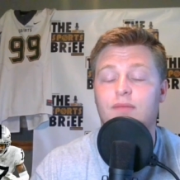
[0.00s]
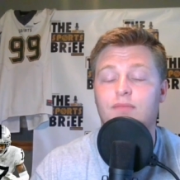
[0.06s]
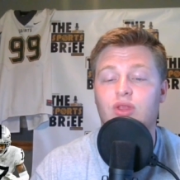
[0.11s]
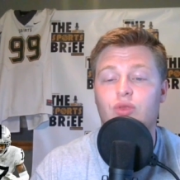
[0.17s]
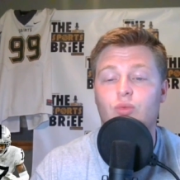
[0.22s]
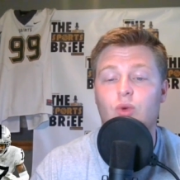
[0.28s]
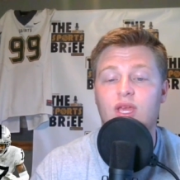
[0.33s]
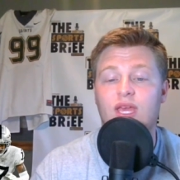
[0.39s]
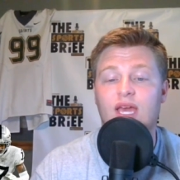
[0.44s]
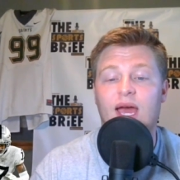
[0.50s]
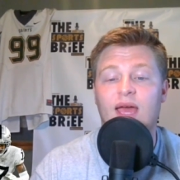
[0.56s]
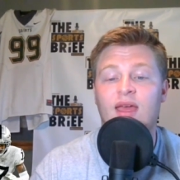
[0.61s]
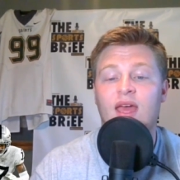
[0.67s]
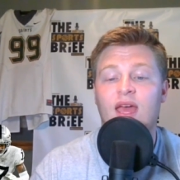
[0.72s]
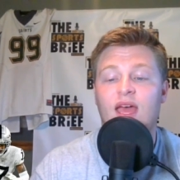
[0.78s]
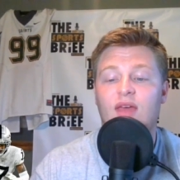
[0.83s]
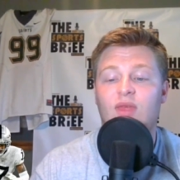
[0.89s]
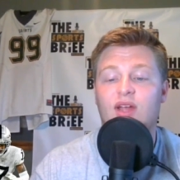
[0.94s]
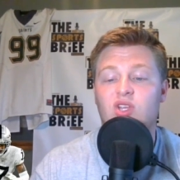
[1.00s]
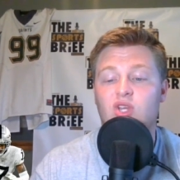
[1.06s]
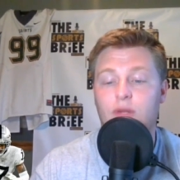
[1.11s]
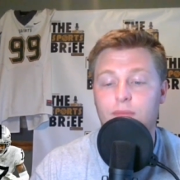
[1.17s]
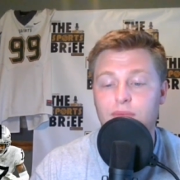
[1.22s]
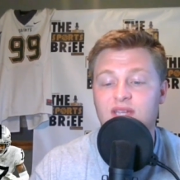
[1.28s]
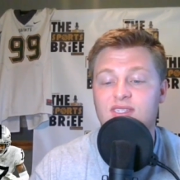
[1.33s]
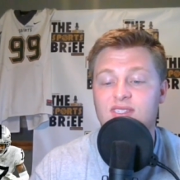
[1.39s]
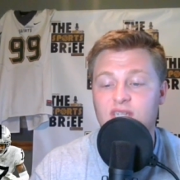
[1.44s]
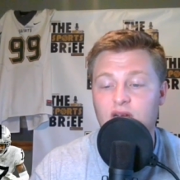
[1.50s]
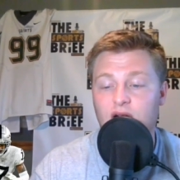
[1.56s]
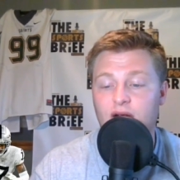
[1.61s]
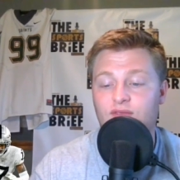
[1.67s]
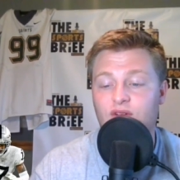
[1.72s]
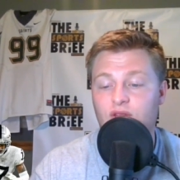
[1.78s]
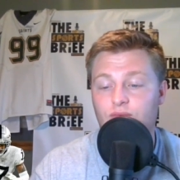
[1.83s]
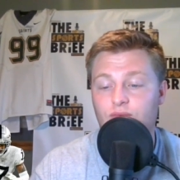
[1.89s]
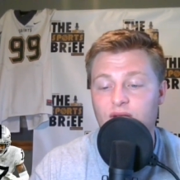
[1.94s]
number three guy that could be a
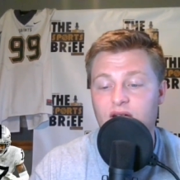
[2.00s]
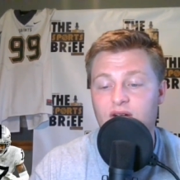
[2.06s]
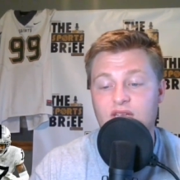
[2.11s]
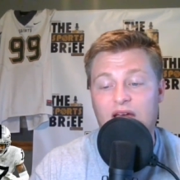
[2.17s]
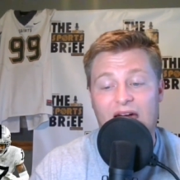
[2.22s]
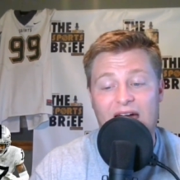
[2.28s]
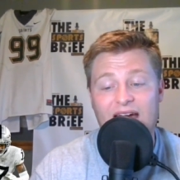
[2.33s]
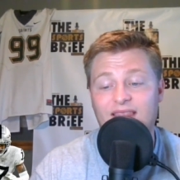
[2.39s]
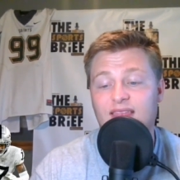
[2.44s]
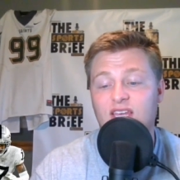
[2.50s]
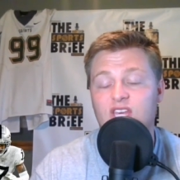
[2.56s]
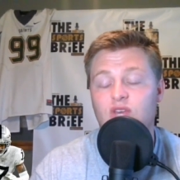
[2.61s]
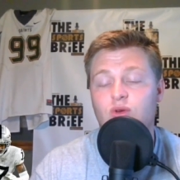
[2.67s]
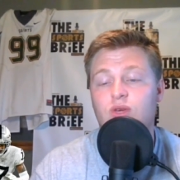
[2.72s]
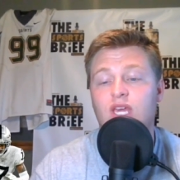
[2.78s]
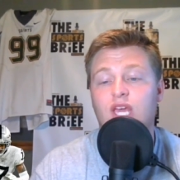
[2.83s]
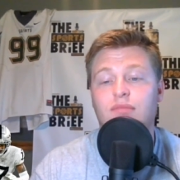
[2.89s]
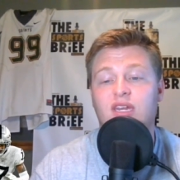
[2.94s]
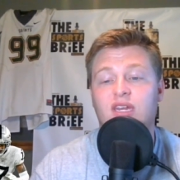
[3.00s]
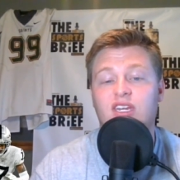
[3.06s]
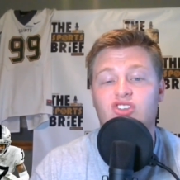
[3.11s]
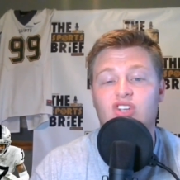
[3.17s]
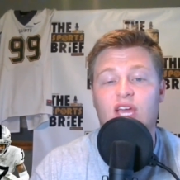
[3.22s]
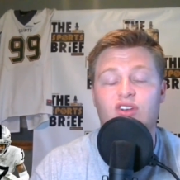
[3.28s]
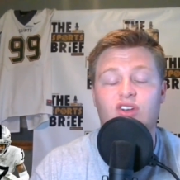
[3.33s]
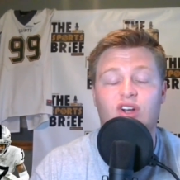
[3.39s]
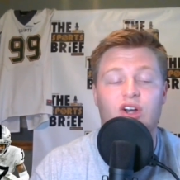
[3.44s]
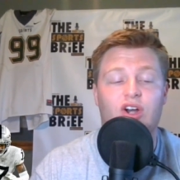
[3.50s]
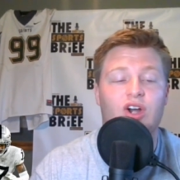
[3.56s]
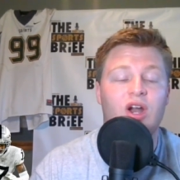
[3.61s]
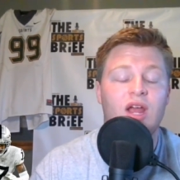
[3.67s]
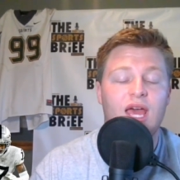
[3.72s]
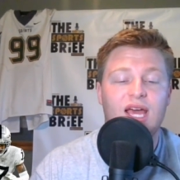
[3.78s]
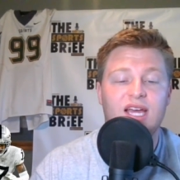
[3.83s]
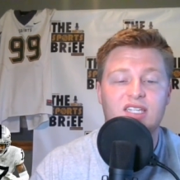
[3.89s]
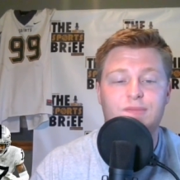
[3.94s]
stud for the Raiders. I think you keep DJ Turner,
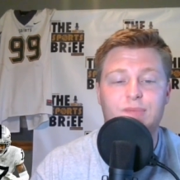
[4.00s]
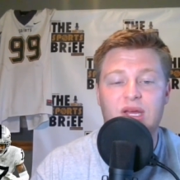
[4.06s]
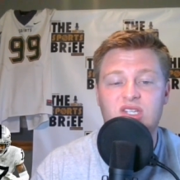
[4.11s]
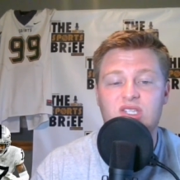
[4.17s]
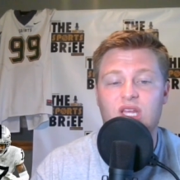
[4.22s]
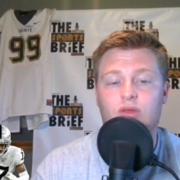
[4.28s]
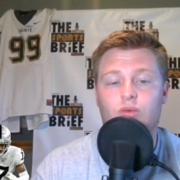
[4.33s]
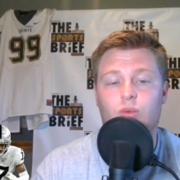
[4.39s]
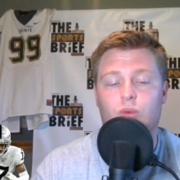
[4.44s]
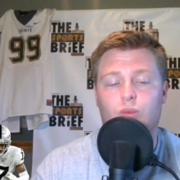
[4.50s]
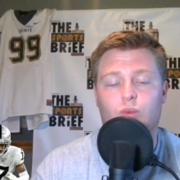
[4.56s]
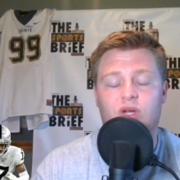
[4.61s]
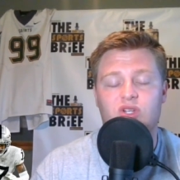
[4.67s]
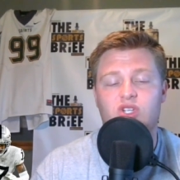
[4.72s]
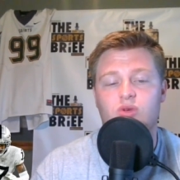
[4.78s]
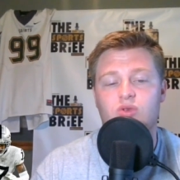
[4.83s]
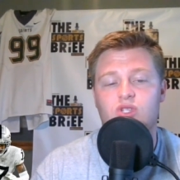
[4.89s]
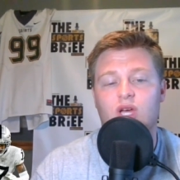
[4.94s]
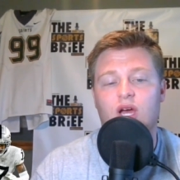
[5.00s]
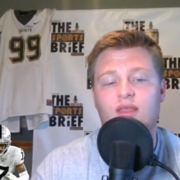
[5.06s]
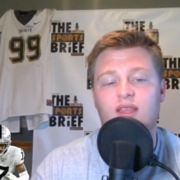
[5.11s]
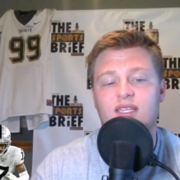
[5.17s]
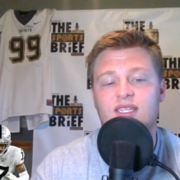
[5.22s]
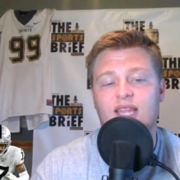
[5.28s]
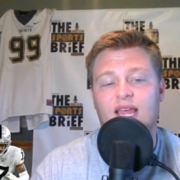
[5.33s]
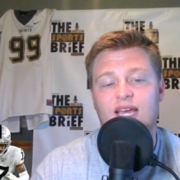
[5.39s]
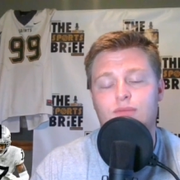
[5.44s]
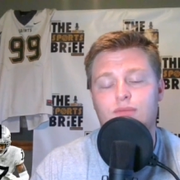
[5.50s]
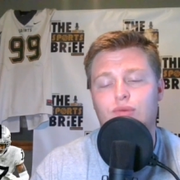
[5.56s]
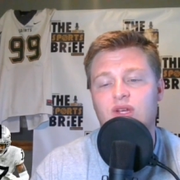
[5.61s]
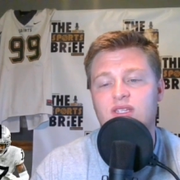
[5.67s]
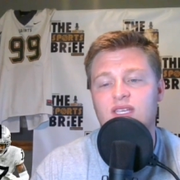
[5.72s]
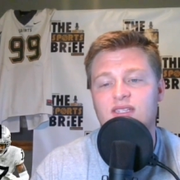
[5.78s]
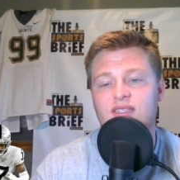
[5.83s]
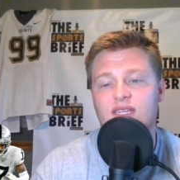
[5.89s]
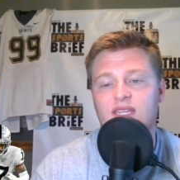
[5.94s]
especially with what you saw in this last
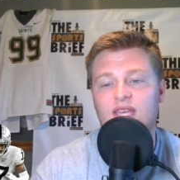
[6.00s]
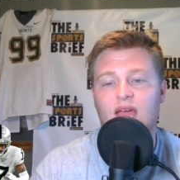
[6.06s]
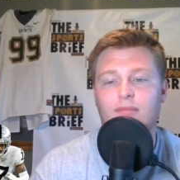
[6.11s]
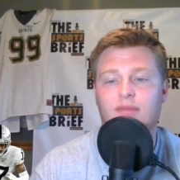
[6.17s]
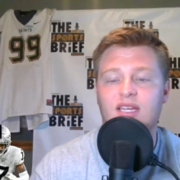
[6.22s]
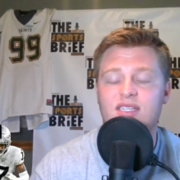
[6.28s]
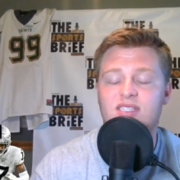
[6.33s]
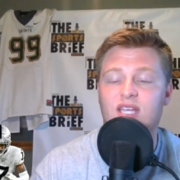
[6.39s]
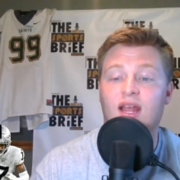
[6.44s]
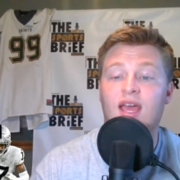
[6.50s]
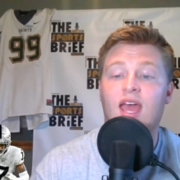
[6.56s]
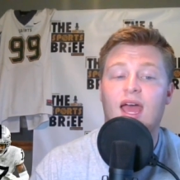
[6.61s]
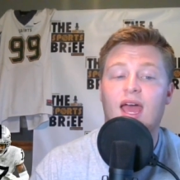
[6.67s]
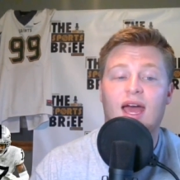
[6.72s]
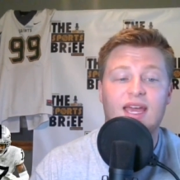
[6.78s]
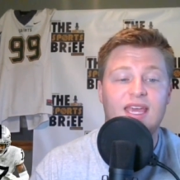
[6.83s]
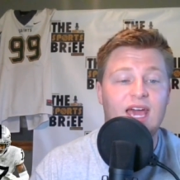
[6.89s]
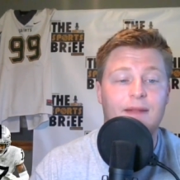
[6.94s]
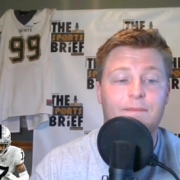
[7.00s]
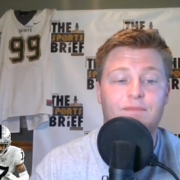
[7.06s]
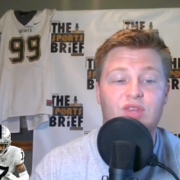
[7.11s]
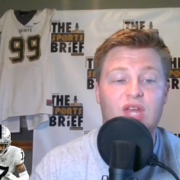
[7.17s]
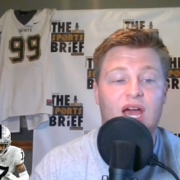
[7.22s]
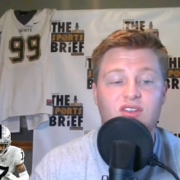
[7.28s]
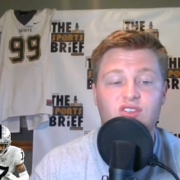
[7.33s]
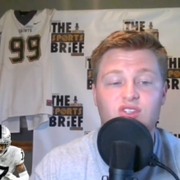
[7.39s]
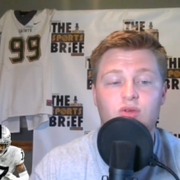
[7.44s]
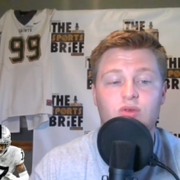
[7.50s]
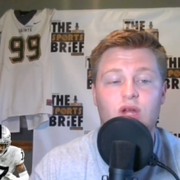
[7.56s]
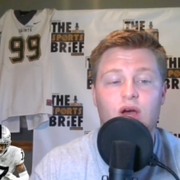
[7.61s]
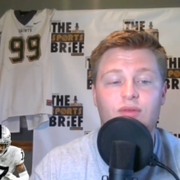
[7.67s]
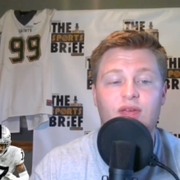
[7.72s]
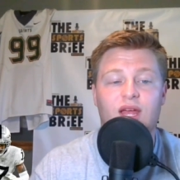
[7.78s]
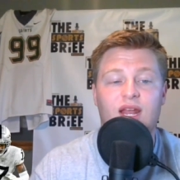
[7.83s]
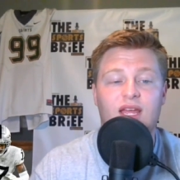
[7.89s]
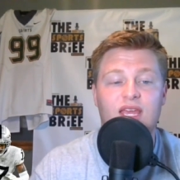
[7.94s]
preseason game. Listen, again, I do
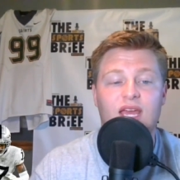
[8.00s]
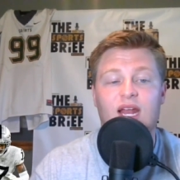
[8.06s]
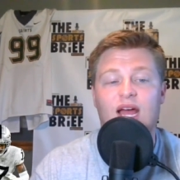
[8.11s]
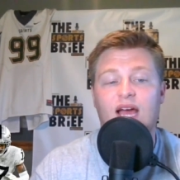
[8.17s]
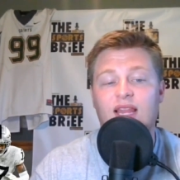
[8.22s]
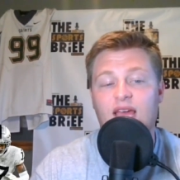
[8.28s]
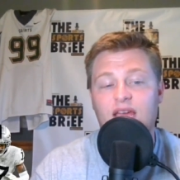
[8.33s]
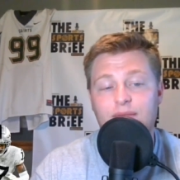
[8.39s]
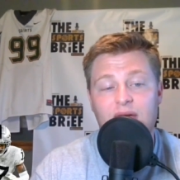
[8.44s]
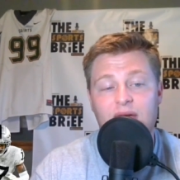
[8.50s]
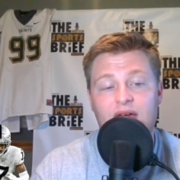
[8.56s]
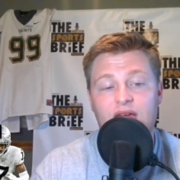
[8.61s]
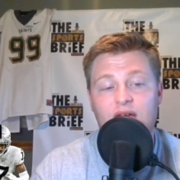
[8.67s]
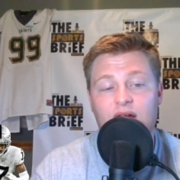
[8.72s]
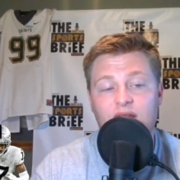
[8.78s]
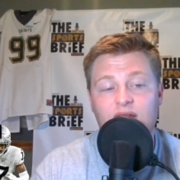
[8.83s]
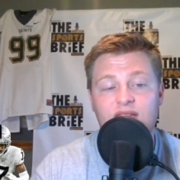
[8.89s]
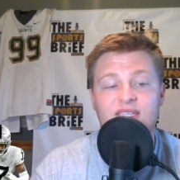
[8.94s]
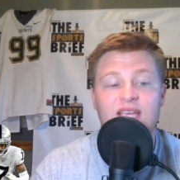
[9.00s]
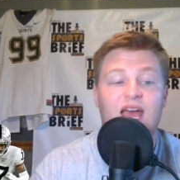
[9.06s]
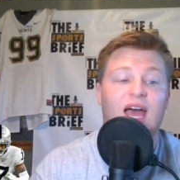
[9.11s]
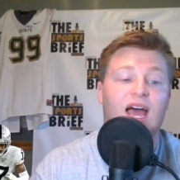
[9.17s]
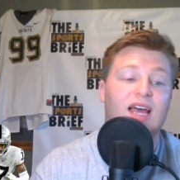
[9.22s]
know that, again, I like Mack Hollins.